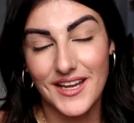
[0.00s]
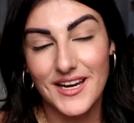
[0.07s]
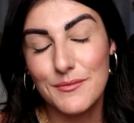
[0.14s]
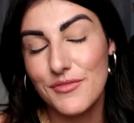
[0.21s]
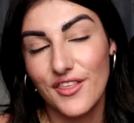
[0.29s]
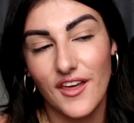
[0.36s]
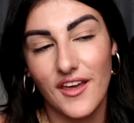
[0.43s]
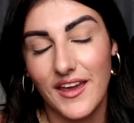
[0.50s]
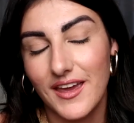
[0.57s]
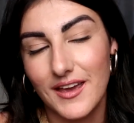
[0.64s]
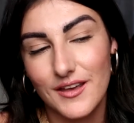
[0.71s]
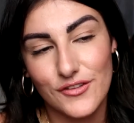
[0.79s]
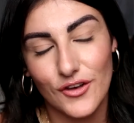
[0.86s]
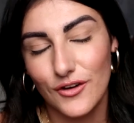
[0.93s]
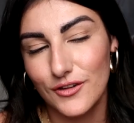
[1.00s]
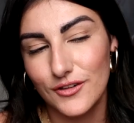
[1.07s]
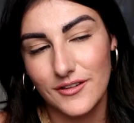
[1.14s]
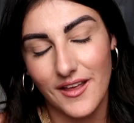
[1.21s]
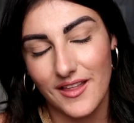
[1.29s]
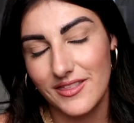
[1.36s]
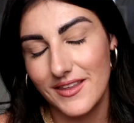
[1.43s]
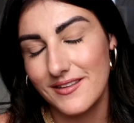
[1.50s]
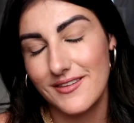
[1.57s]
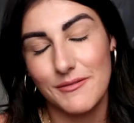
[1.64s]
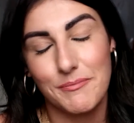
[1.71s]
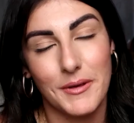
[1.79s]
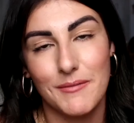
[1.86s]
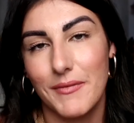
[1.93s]
And I'm 30 years old, and this
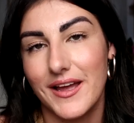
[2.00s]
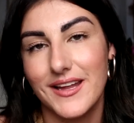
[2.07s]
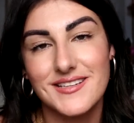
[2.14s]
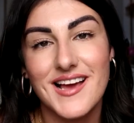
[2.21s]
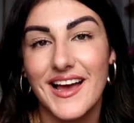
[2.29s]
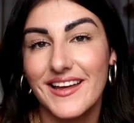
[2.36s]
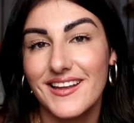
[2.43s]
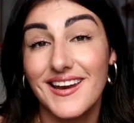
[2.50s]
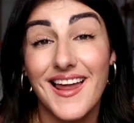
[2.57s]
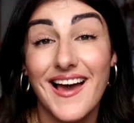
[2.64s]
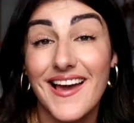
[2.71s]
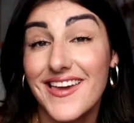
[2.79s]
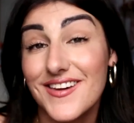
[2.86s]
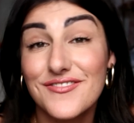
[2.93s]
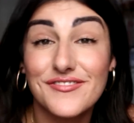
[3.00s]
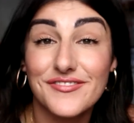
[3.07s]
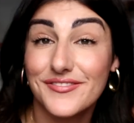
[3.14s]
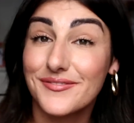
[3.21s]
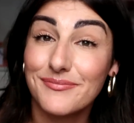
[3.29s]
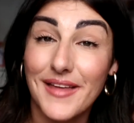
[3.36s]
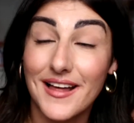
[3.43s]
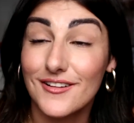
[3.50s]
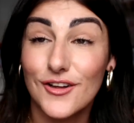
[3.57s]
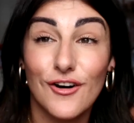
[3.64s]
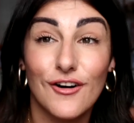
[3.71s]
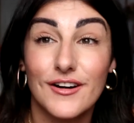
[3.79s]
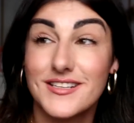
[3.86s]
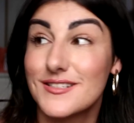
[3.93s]
has been my entire life.
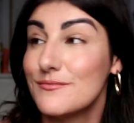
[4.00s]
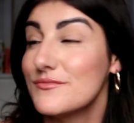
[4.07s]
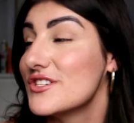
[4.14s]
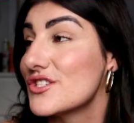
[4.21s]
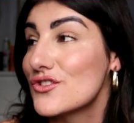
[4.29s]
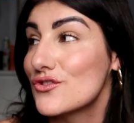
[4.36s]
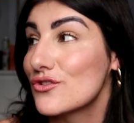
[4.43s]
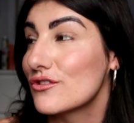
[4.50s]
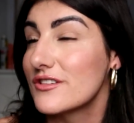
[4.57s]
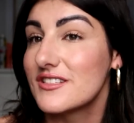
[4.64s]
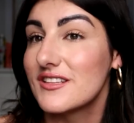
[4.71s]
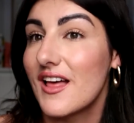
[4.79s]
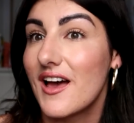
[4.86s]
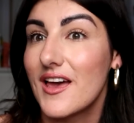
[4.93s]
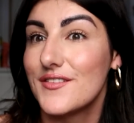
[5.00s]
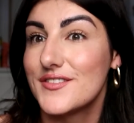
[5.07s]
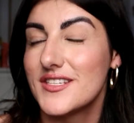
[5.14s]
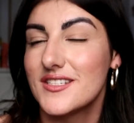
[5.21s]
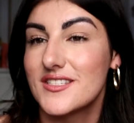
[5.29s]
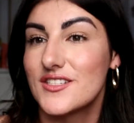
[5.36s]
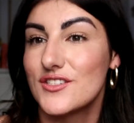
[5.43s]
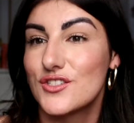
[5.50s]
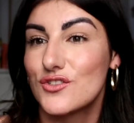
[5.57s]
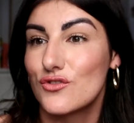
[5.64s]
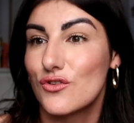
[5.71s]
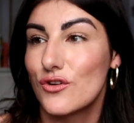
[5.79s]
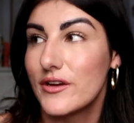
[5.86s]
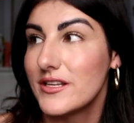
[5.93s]
Alcoholism destroys lives. It's
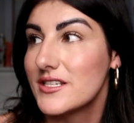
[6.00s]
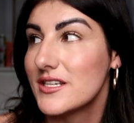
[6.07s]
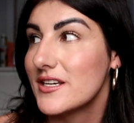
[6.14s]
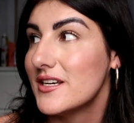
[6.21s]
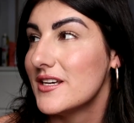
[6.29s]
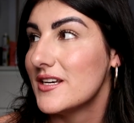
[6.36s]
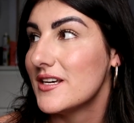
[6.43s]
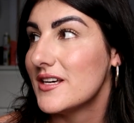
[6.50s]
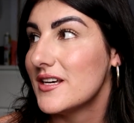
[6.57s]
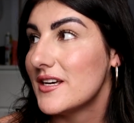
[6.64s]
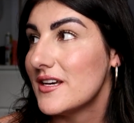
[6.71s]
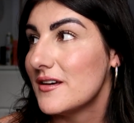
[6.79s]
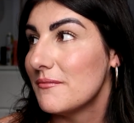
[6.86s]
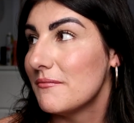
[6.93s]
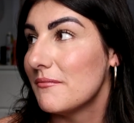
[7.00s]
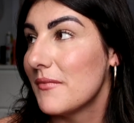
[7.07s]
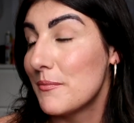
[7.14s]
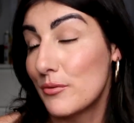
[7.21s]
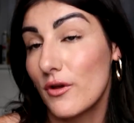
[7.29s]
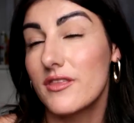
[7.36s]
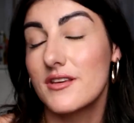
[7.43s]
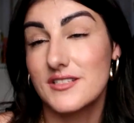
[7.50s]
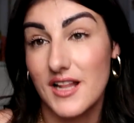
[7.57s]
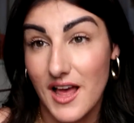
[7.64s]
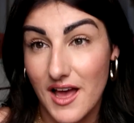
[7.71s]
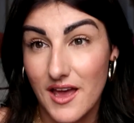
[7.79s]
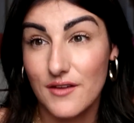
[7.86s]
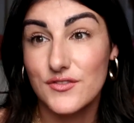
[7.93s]
destroyed my brother's
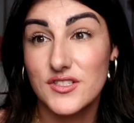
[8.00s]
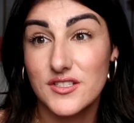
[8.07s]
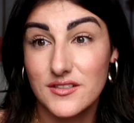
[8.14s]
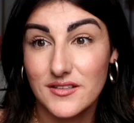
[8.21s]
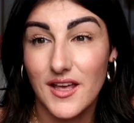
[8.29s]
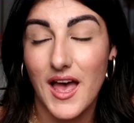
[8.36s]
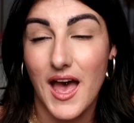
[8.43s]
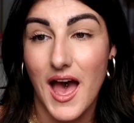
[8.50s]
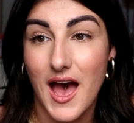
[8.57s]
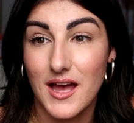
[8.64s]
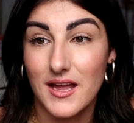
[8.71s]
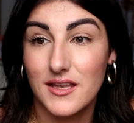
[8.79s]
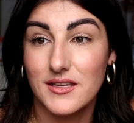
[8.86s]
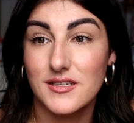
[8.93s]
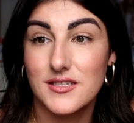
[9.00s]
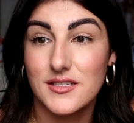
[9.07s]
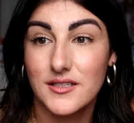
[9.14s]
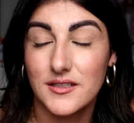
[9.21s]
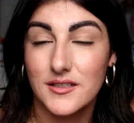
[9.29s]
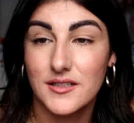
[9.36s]
lives and